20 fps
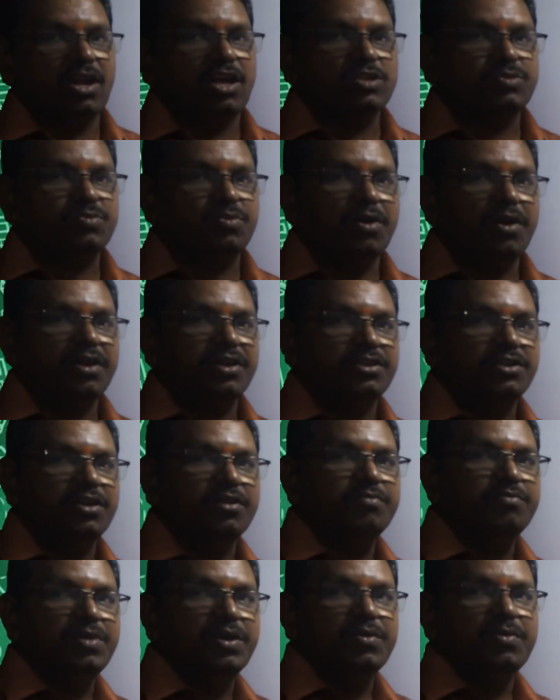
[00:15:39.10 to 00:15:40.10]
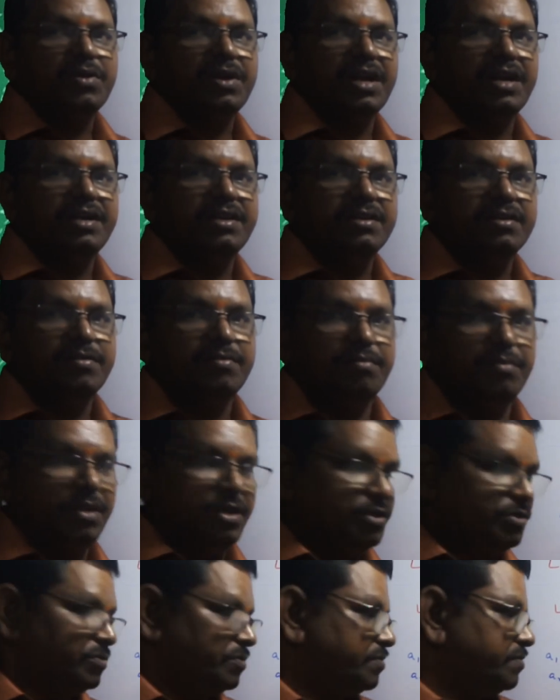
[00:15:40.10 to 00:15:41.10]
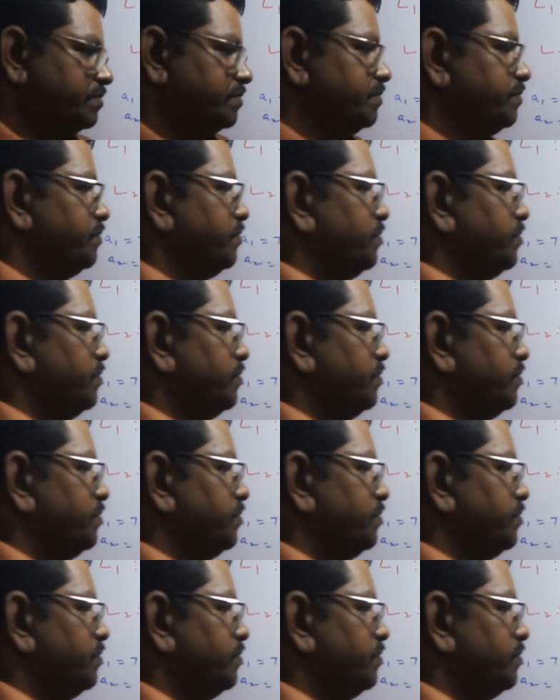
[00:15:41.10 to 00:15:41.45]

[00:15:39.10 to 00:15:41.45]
cross product of B1 and B2.